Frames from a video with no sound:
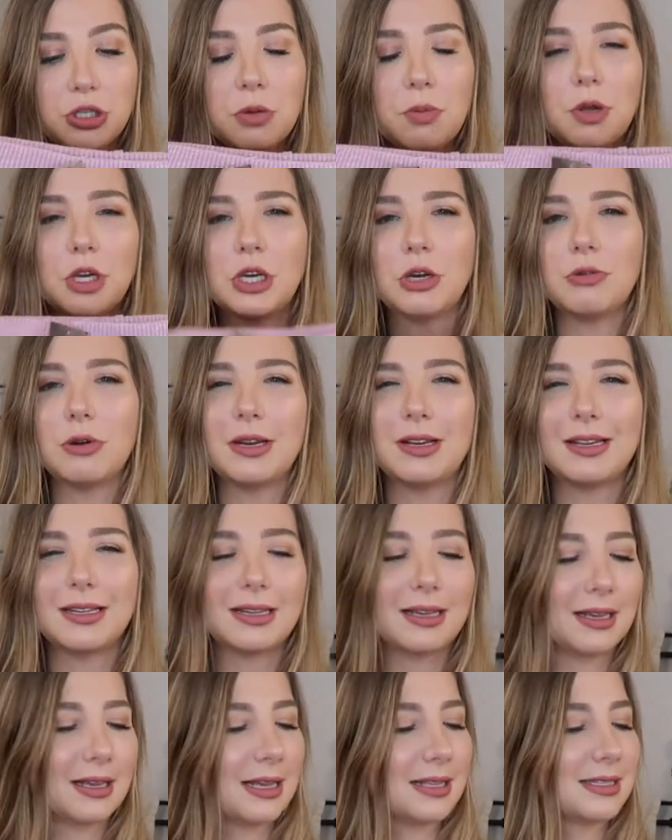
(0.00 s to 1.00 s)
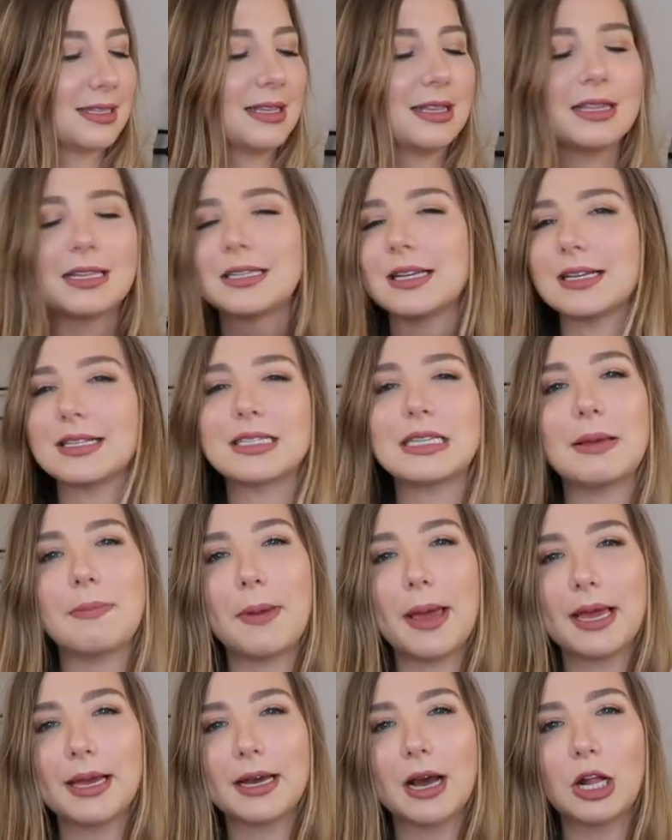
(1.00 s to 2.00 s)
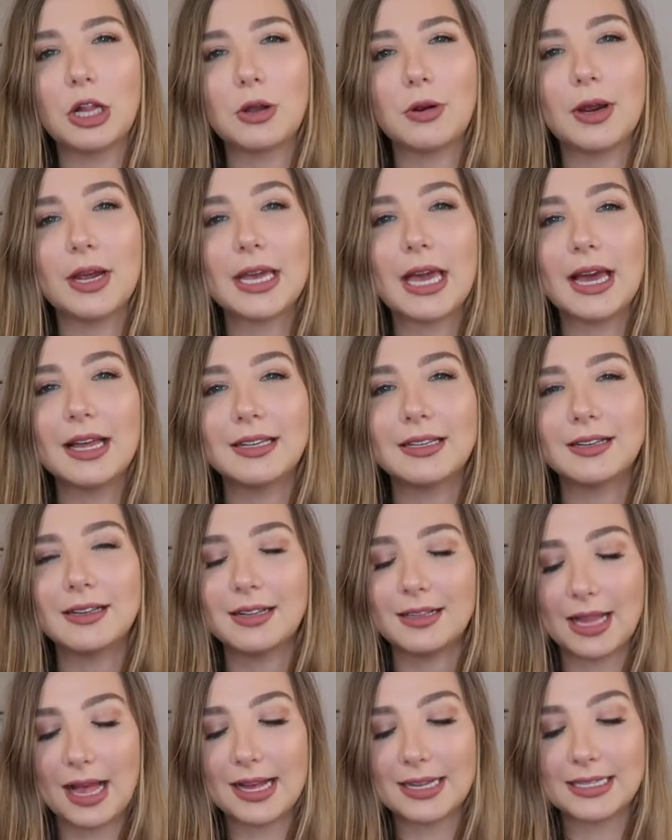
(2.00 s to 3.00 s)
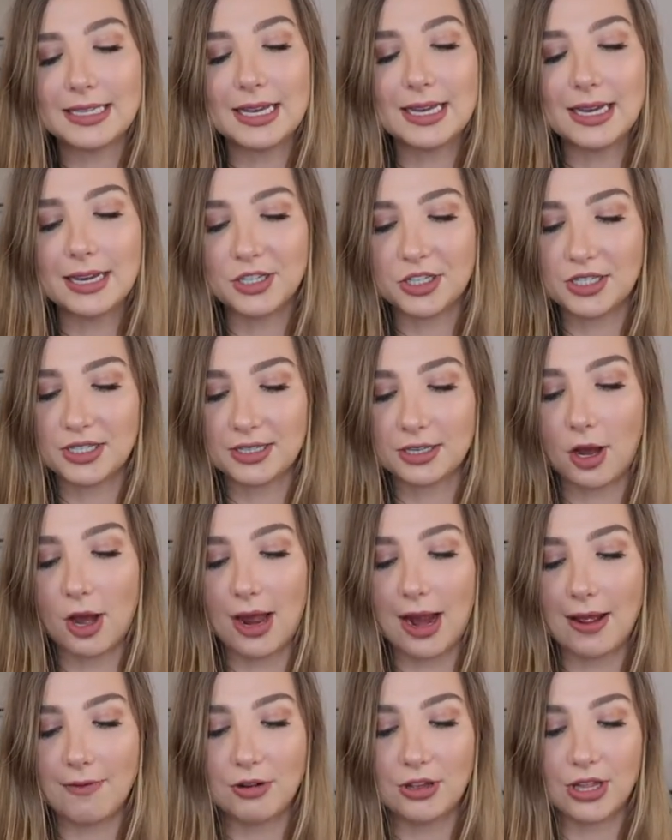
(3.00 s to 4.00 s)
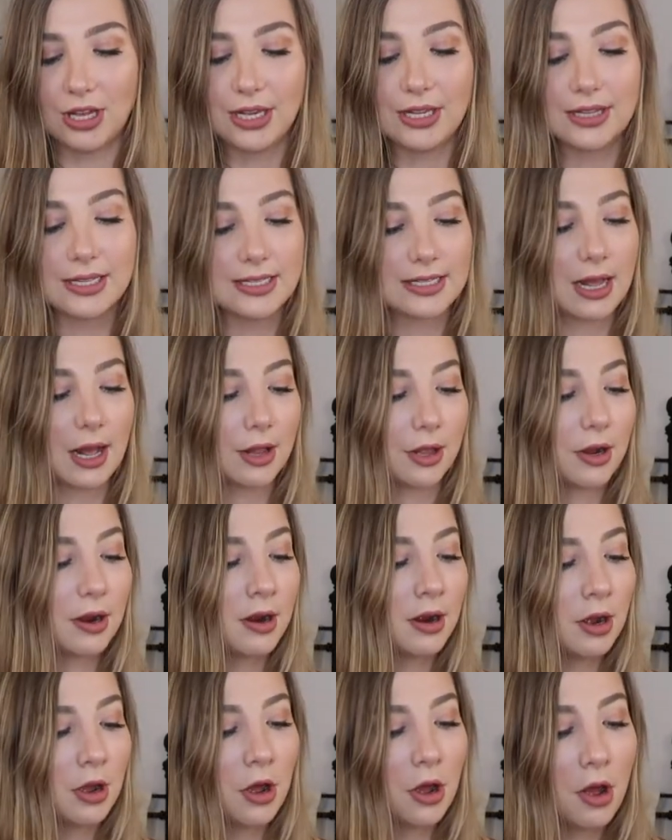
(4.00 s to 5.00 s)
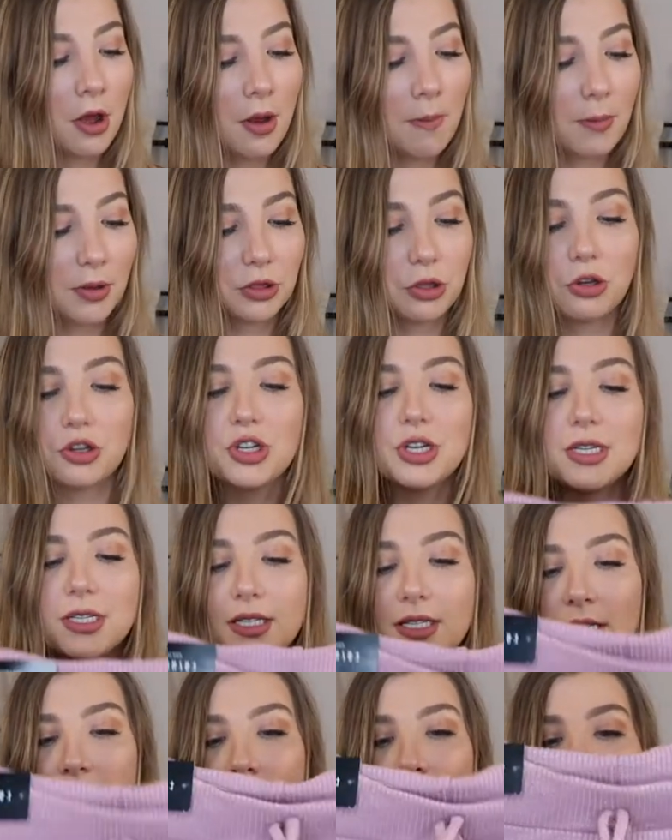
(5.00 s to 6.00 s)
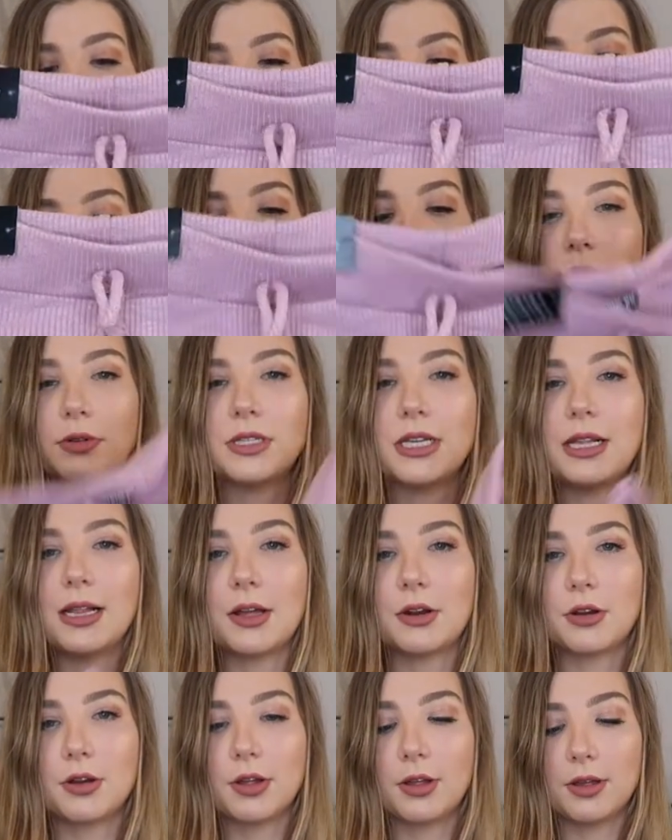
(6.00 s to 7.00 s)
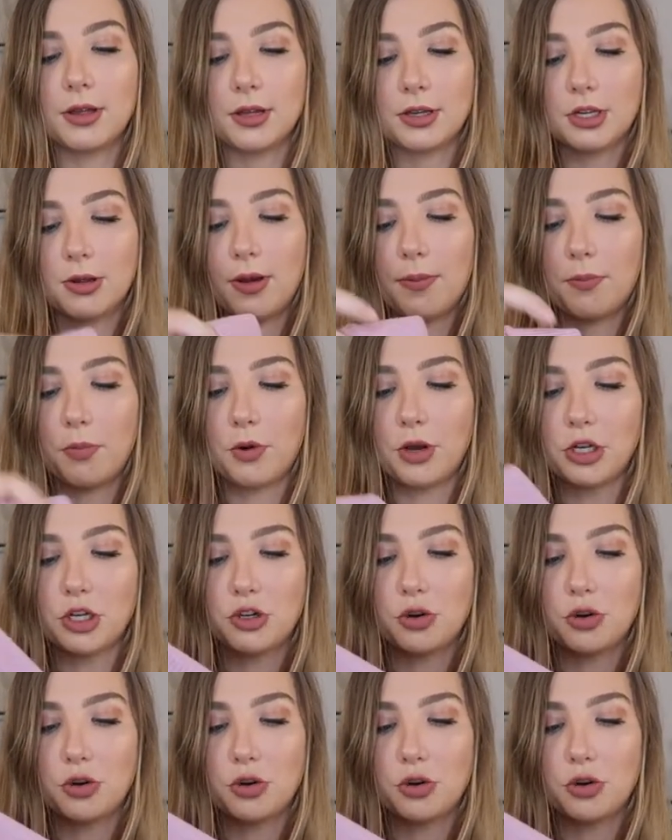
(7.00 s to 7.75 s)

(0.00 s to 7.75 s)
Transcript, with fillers: super cute. It's in the dusty pink color again, classic. I just got everything in this color. But they're just cozy little boy